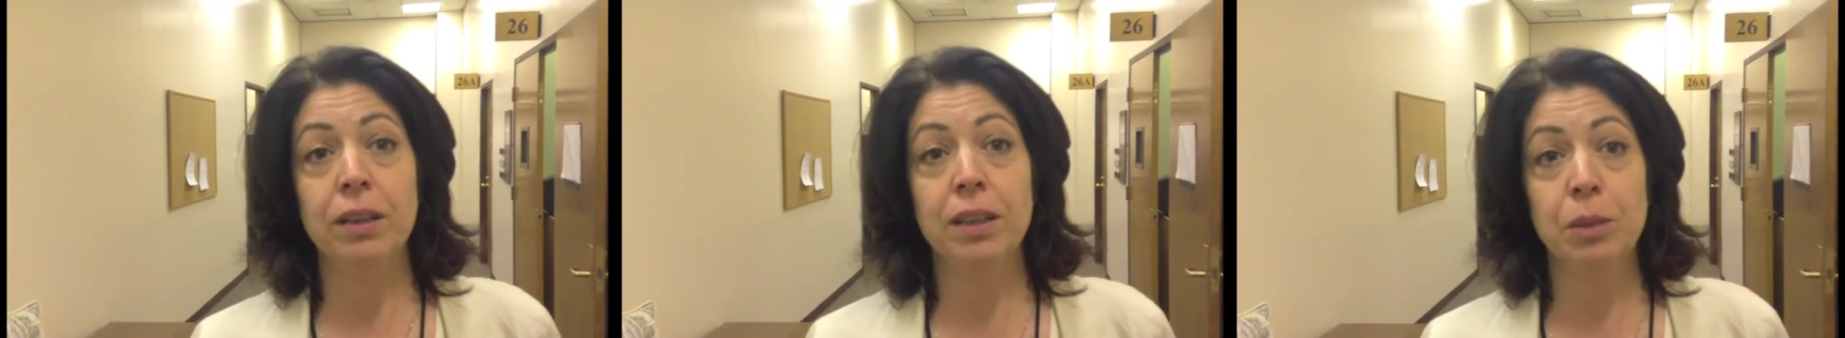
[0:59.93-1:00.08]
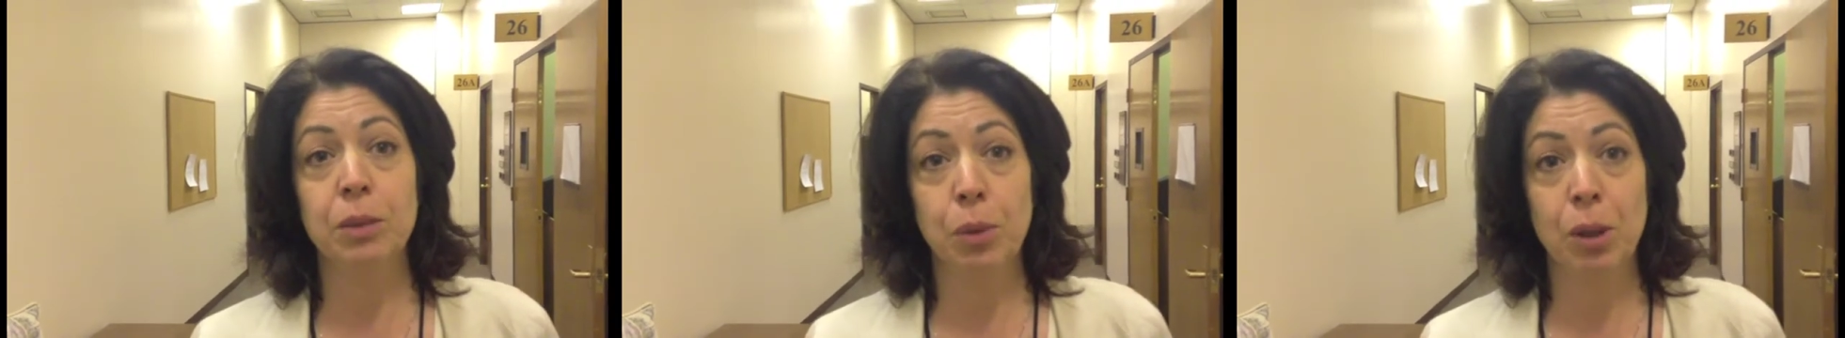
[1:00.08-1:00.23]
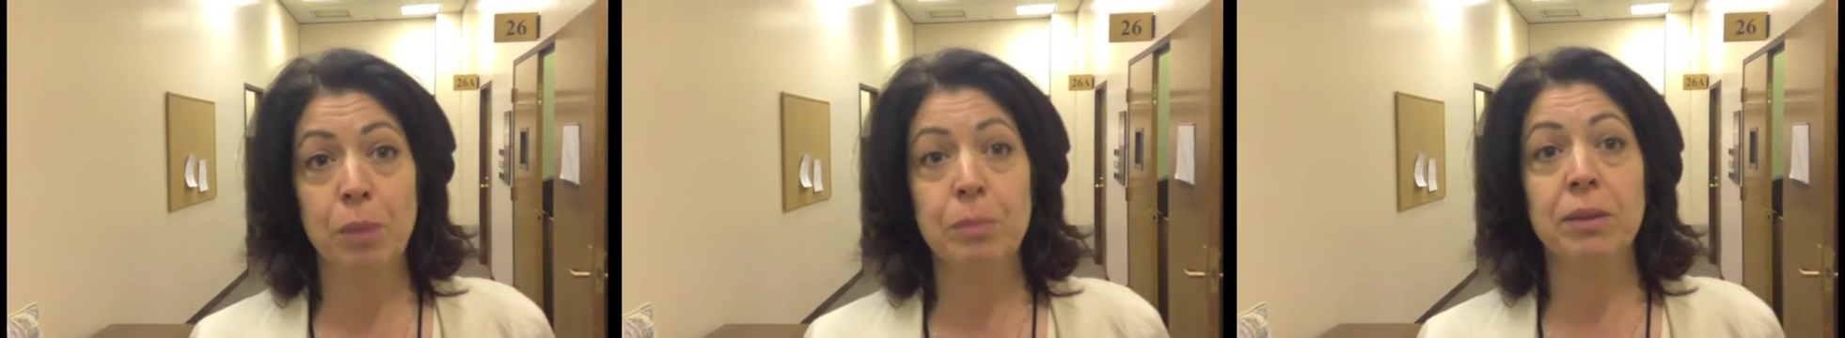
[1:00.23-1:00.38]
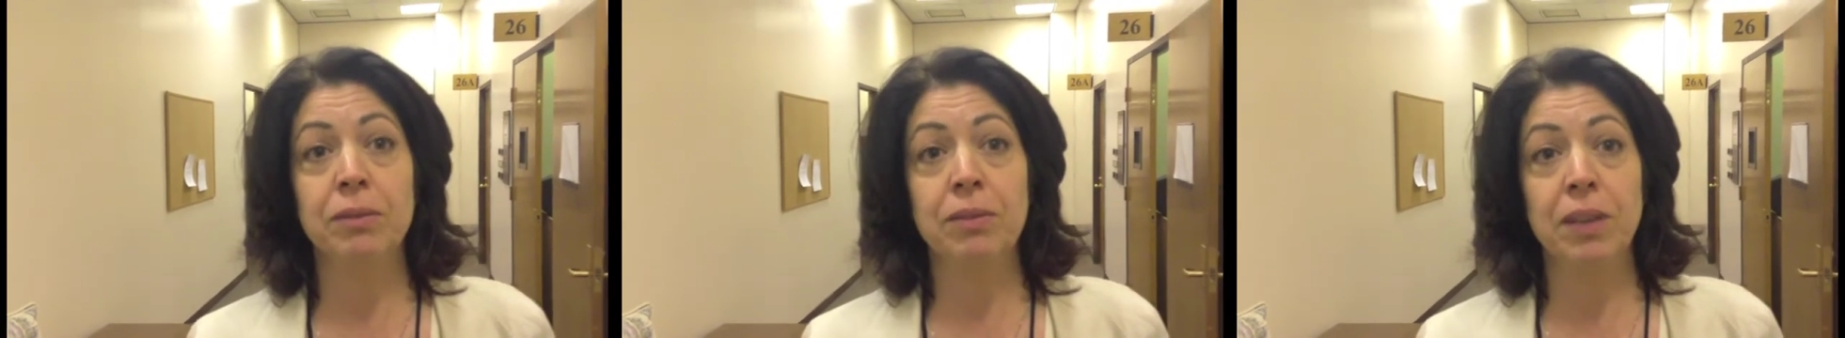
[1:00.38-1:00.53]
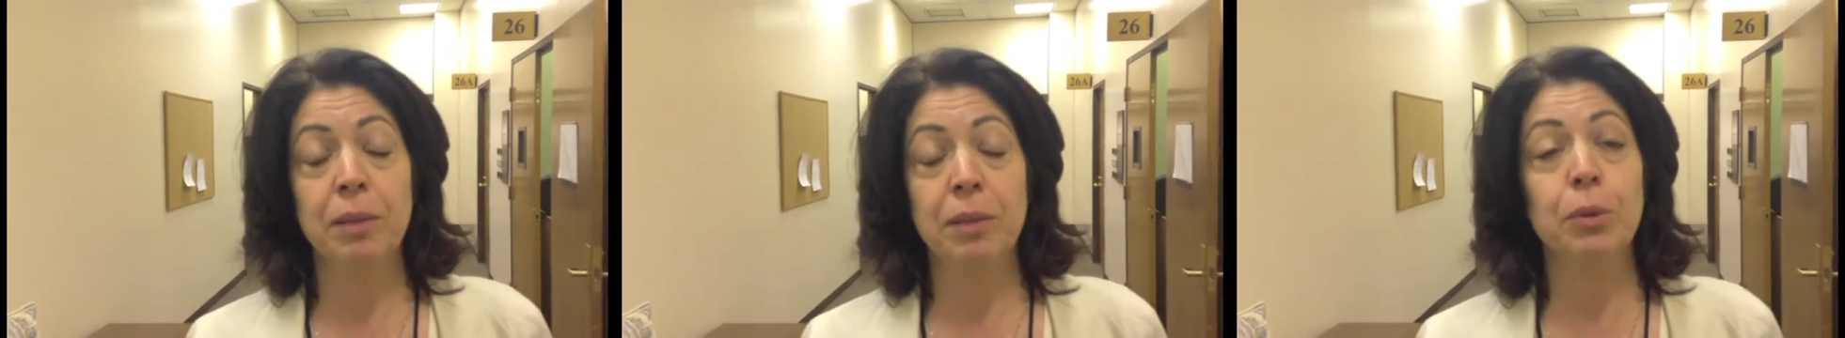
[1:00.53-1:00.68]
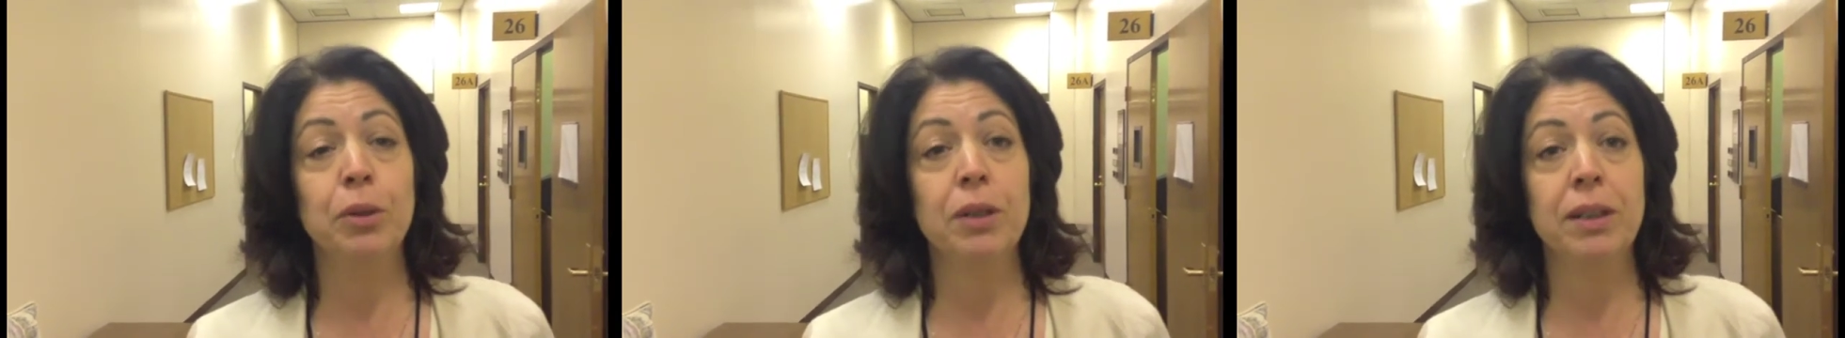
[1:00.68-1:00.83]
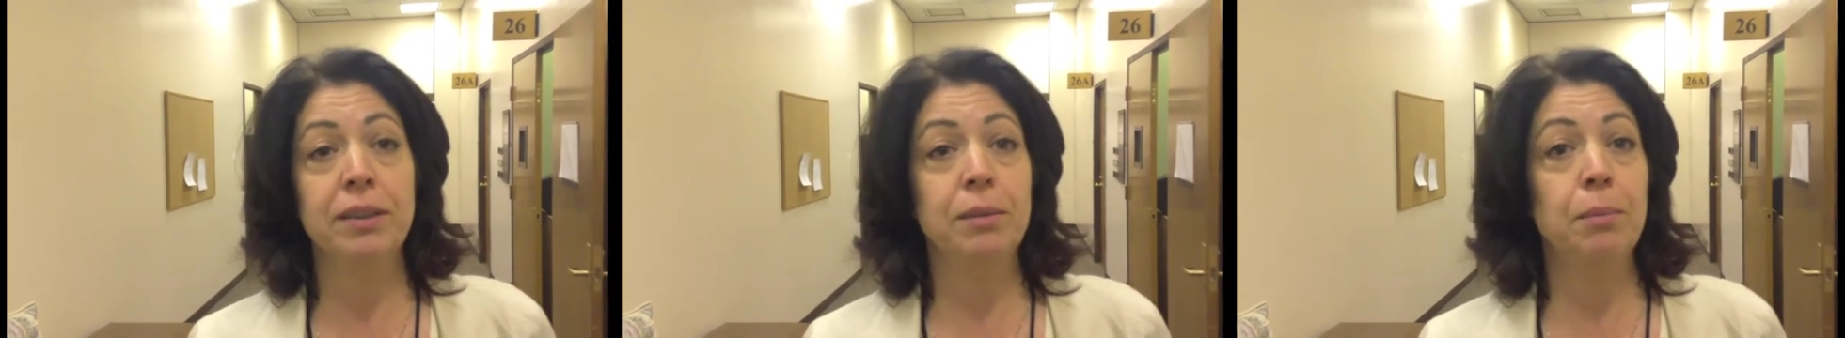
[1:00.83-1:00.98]
The Department of
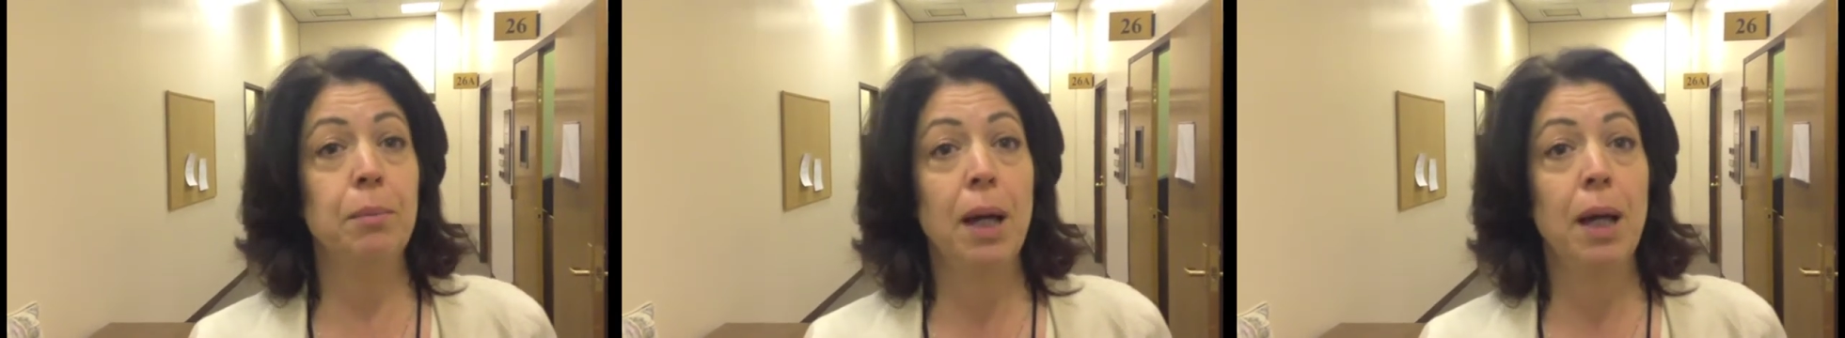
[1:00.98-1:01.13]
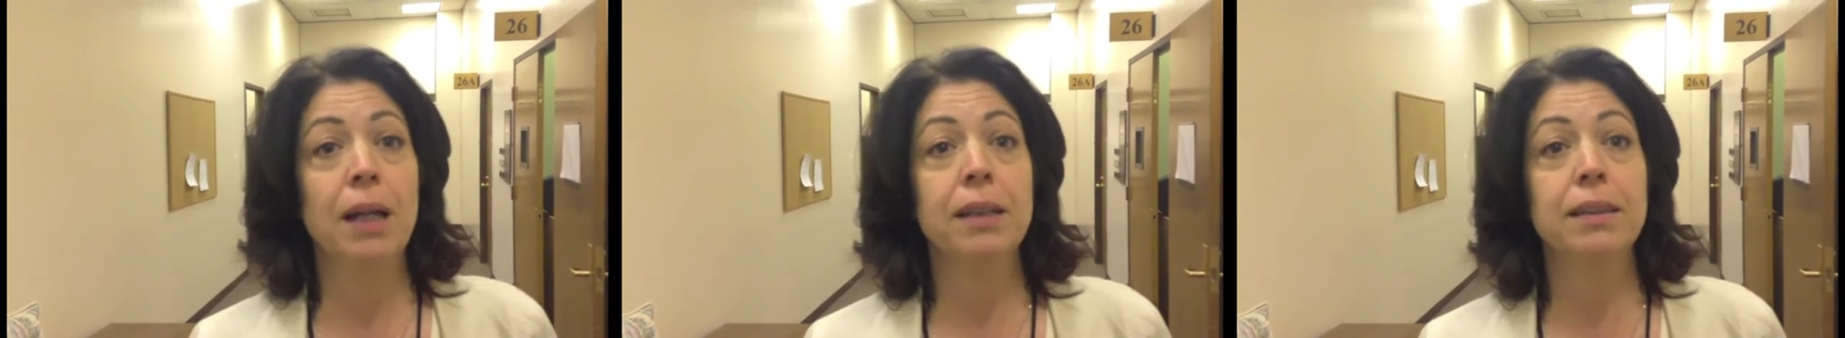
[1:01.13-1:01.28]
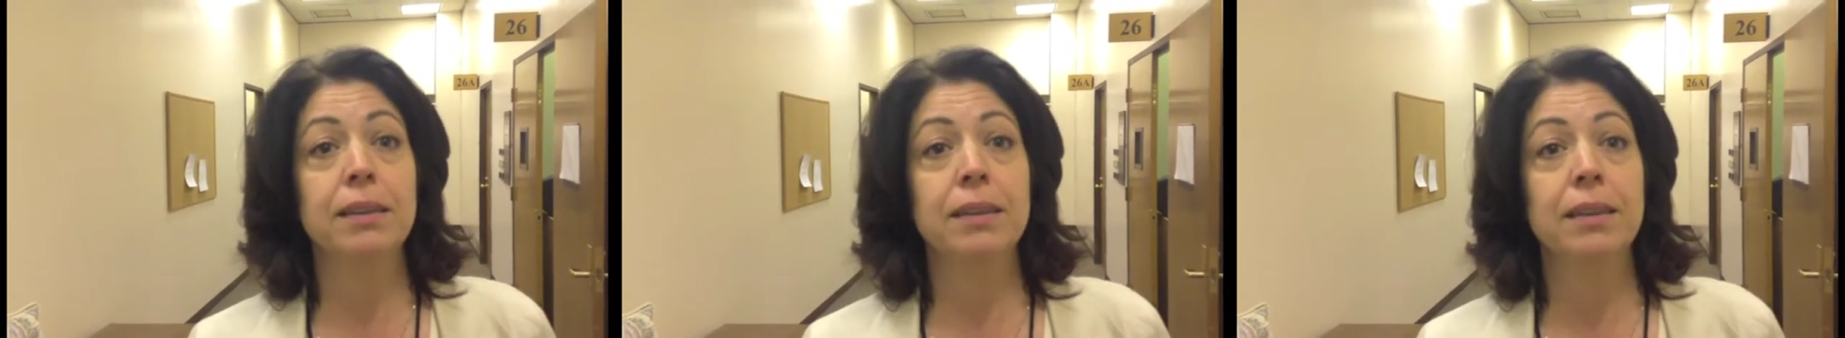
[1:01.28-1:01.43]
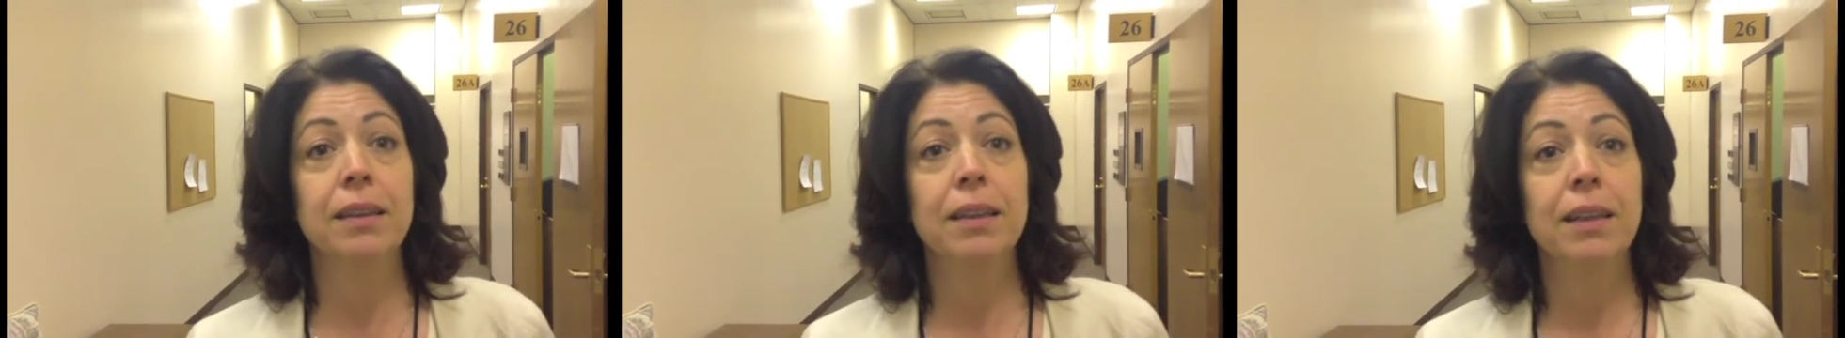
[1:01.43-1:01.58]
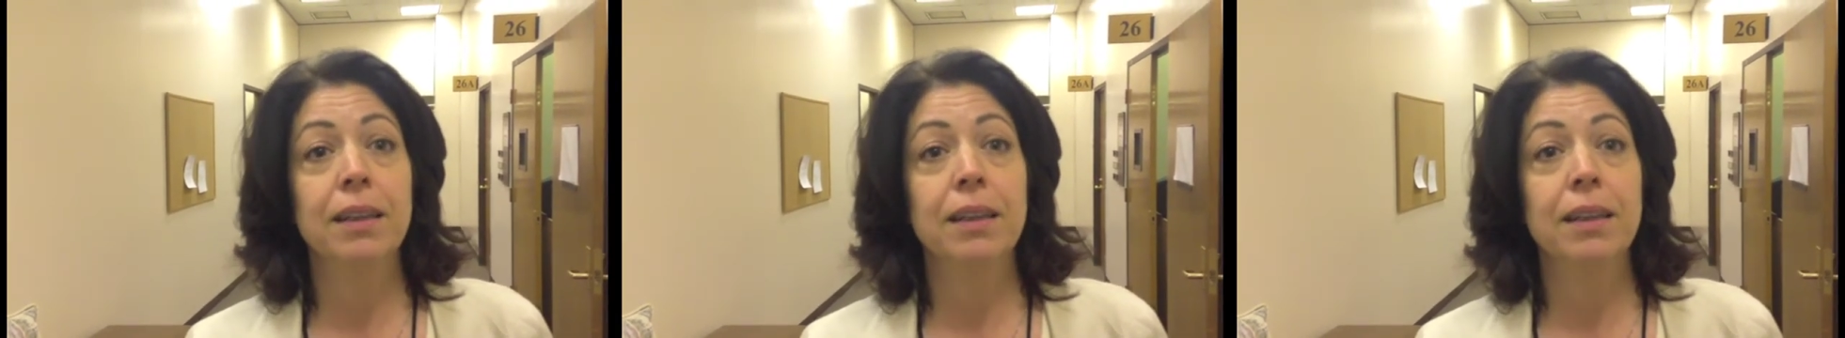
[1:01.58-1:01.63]
Labor is a mess,